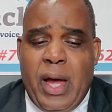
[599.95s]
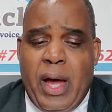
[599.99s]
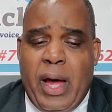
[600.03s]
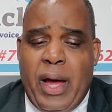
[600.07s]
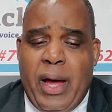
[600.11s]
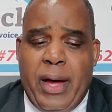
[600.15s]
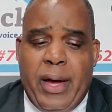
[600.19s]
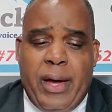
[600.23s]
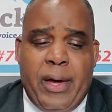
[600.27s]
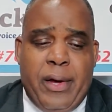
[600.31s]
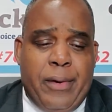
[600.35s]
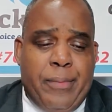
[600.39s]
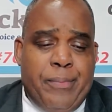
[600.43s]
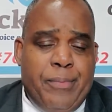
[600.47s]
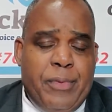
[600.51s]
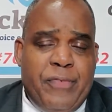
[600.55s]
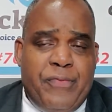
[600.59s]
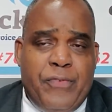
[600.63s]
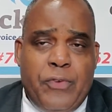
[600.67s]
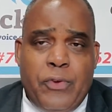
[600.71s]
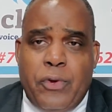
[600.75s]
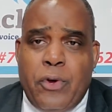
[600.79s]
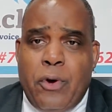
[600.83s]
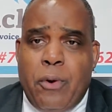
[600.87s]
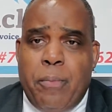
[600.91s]

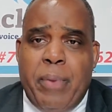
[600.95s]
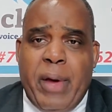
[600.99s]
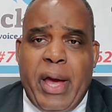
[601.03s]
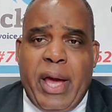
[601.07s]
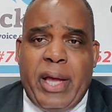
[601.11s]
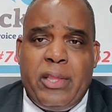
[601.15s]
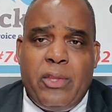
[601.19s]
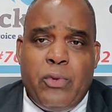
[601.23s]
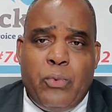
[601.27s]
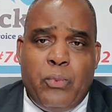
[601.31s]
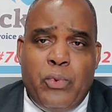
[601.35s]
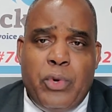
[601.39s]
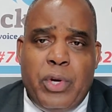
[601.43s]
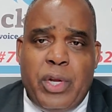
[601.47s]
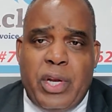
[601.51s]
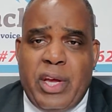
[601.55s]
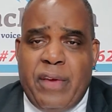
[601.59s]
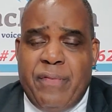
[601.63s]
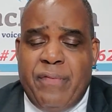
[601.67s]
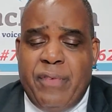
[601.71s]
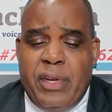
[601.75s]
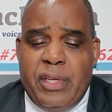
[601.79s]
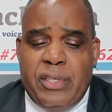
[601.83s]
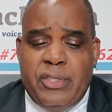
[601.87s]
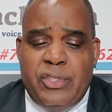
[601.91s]
if you go back, the root
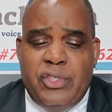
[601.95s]
of it is